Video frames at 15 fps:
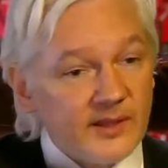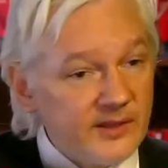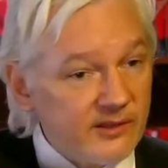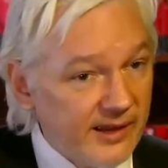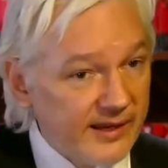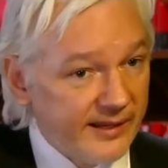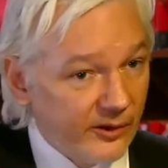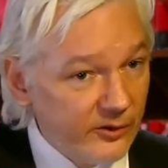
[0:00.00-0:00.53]

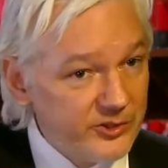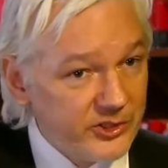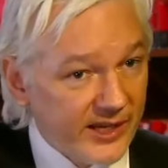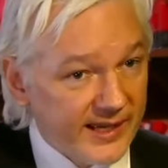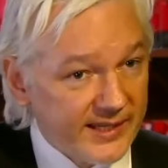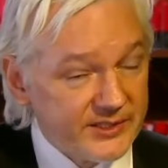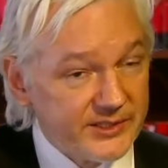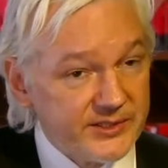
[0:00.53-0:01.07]
There are no
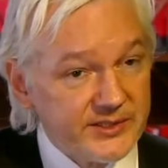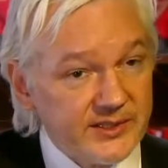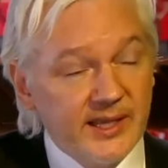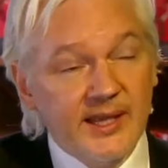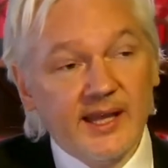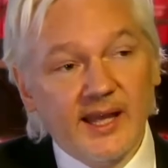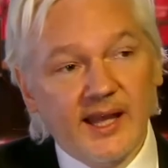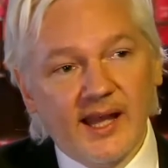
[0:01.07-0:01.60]
charges,
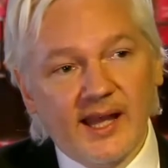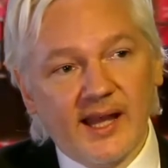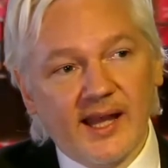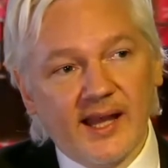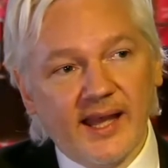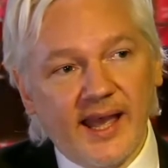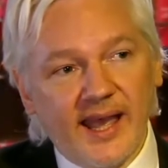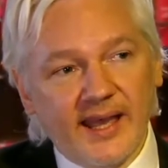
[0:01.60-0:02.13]

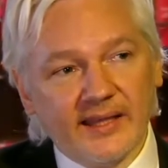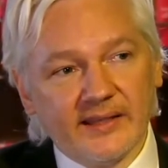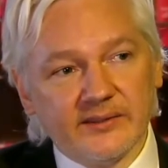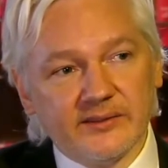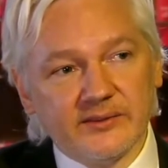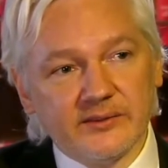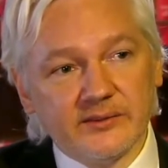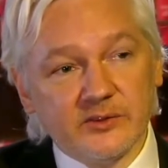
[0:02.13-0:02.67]

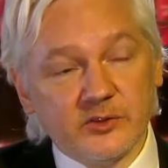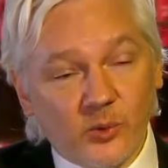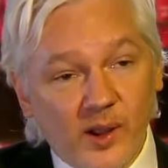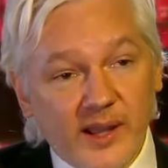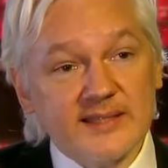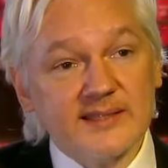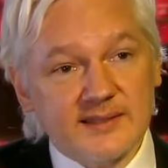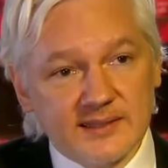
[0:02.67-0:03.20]
and
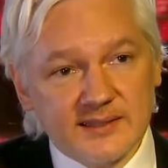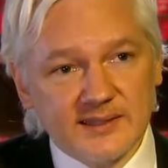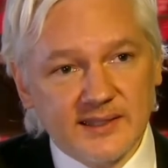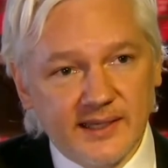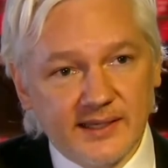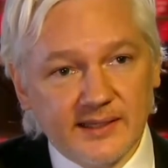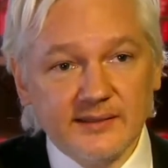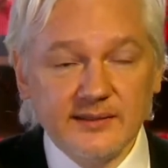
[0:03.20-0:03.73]
twice this
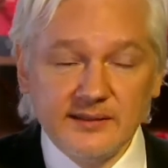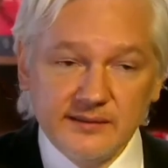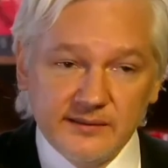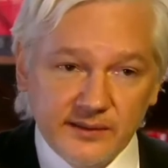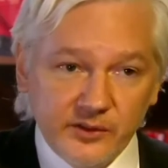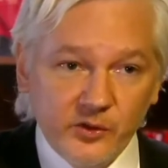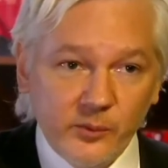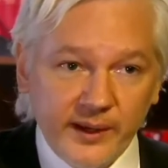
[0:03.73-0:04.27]
year
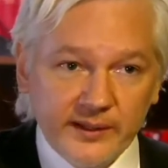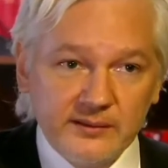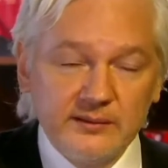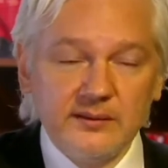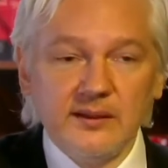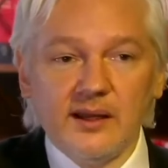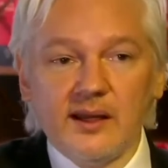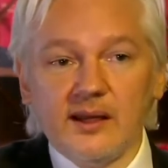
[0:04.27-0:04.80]
the
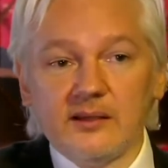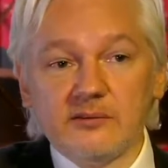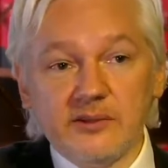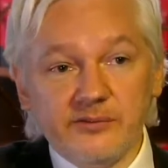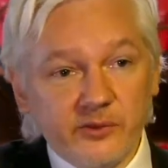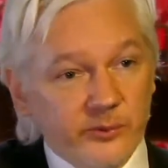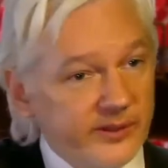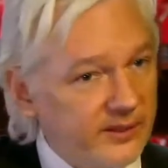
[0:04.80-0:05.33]
UN,
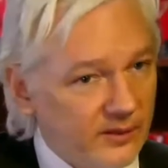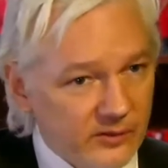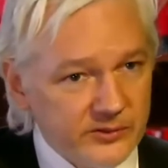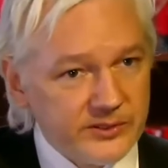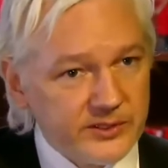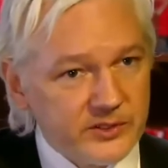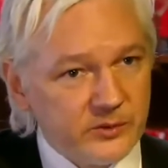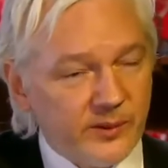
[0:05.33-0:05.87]
reviewing the whole
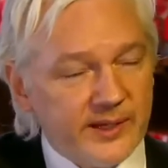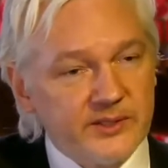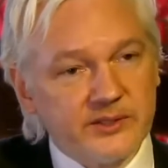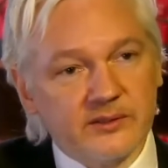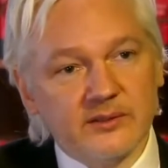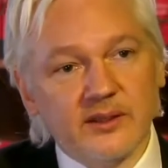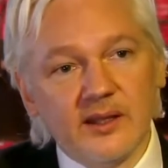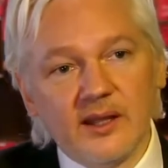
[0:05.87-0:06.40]

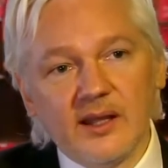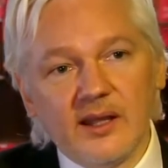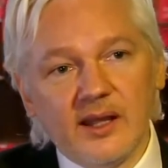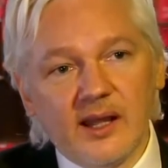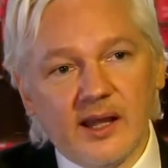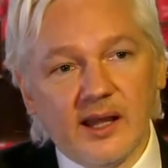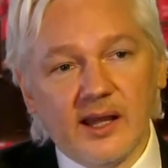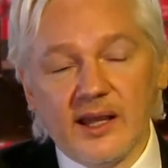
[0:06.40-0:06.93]
situation,
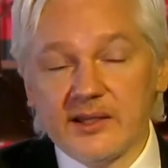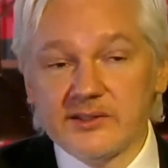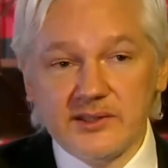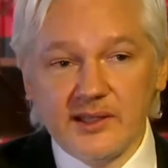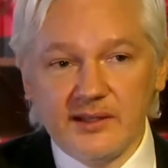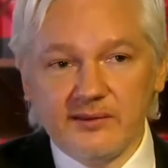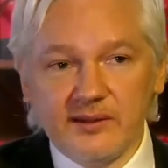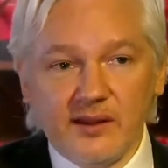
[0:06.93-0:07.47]
has
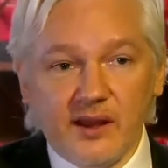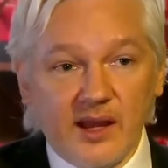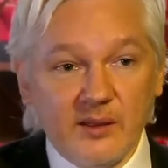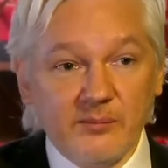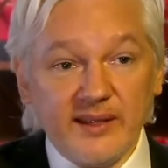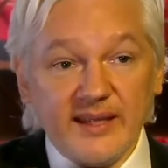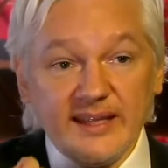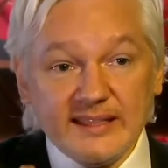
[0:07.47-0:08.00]
said that
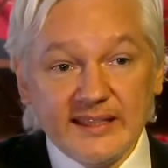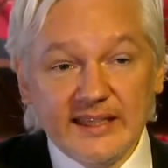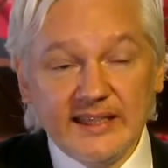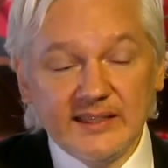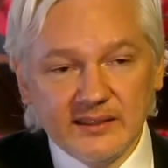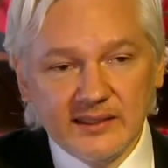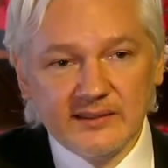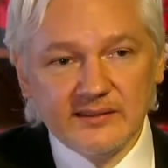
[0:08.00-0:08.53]
I'm
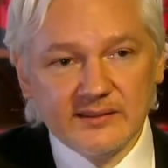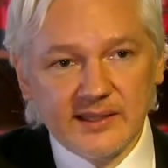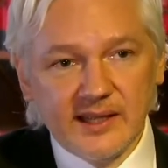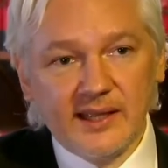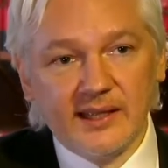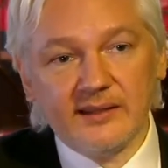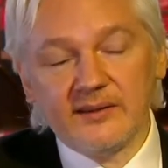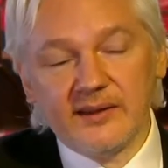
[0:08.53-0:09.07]
illegally
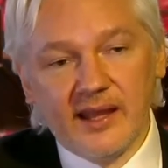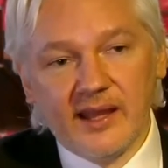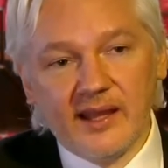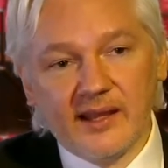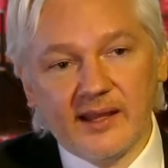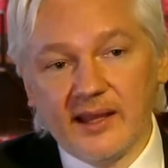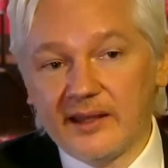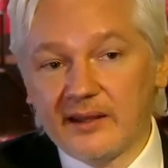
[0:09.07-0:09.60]
detained
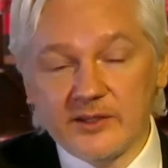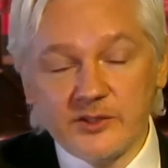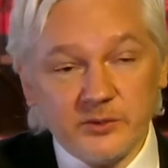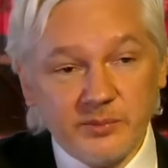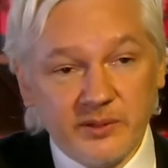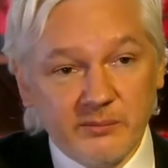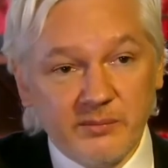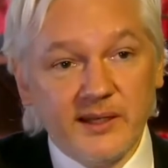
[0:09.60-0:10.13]
and I
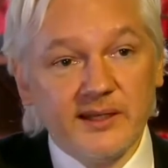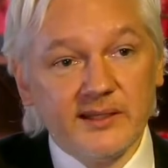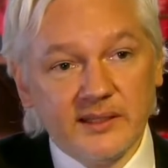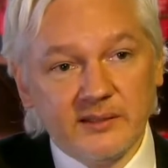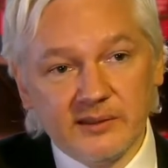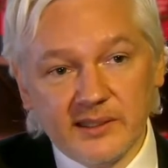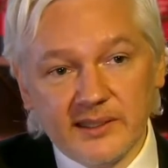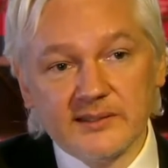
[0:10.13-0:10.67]
should be
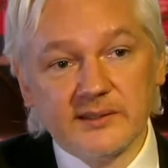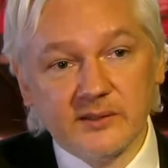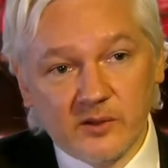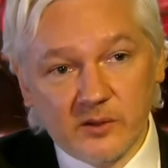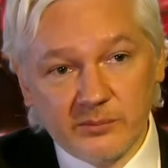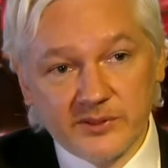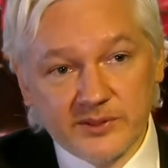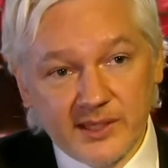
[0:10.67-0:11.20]
immediately released and
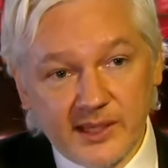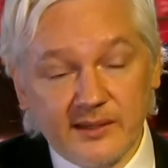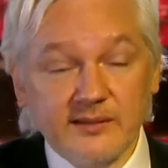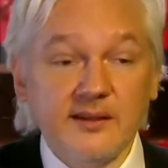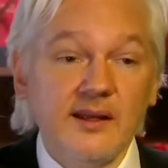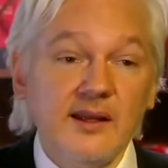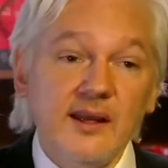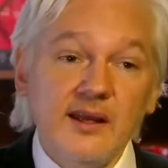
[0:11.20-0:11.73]

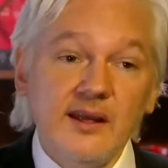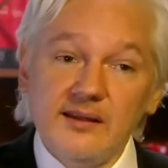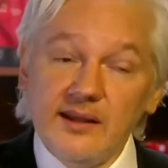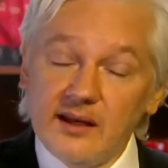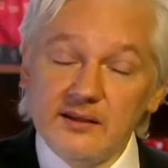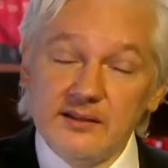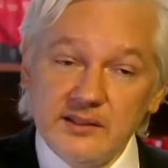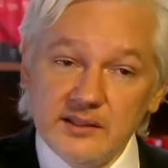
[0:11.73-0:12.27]
compensated.
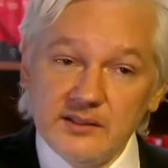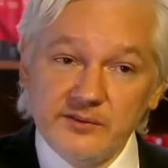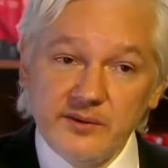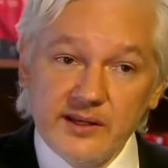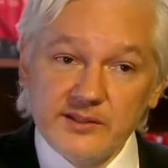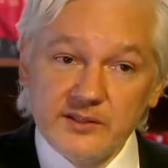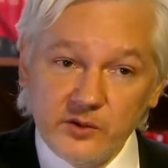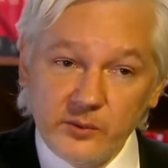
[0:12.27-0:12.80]
Now, as
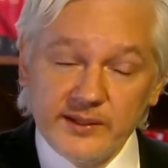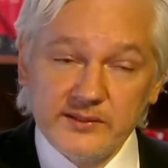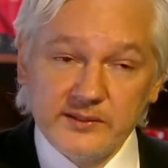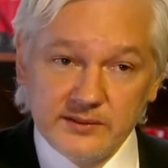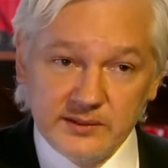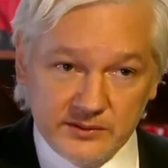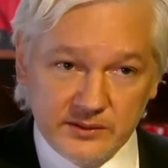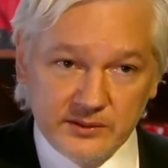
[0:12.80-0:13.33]
far as the
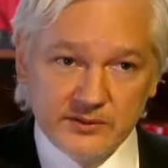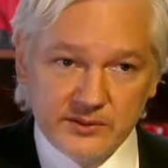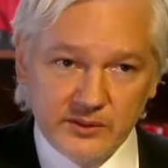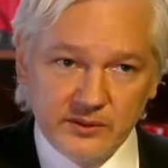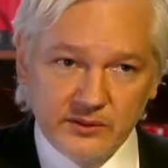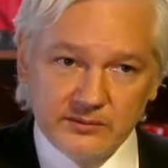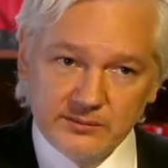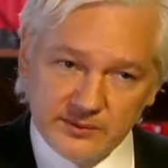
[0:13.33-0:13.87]
US is
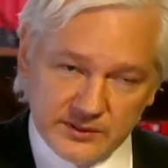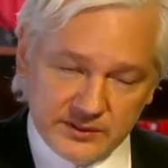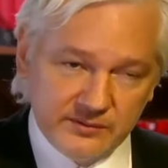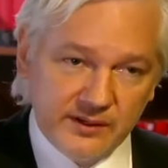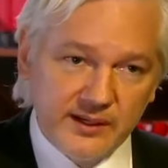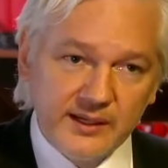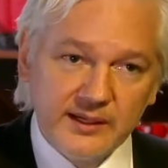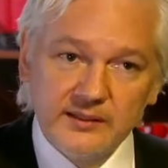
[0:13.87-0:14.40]
concerned, it's a
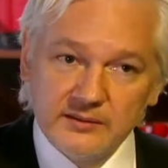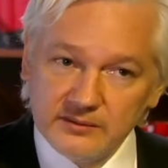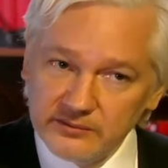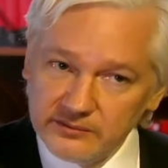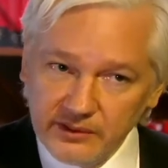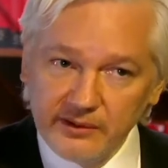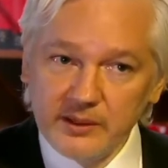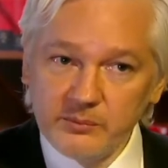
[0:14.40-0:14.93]
very,
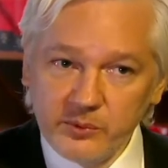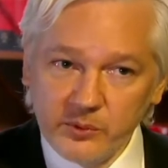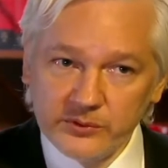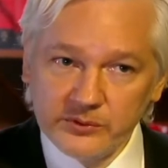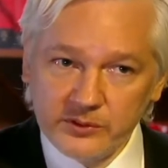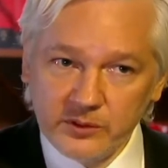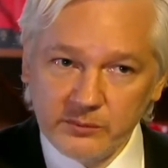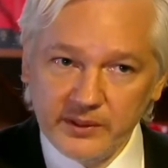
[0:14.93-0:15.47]
very
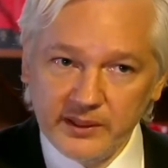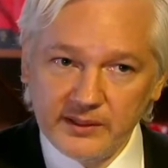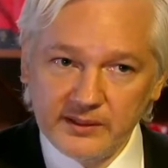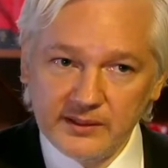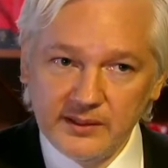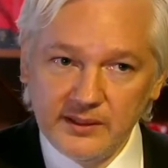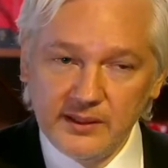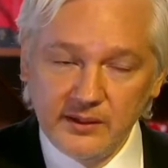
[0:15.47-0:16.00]
important topic.
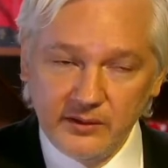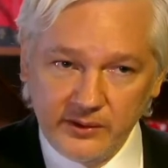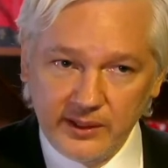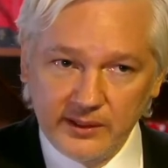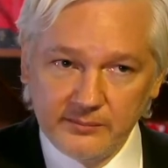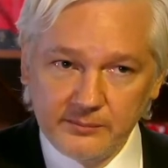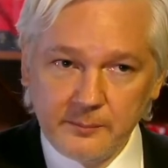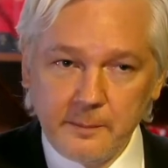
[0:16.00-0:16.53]
Okay.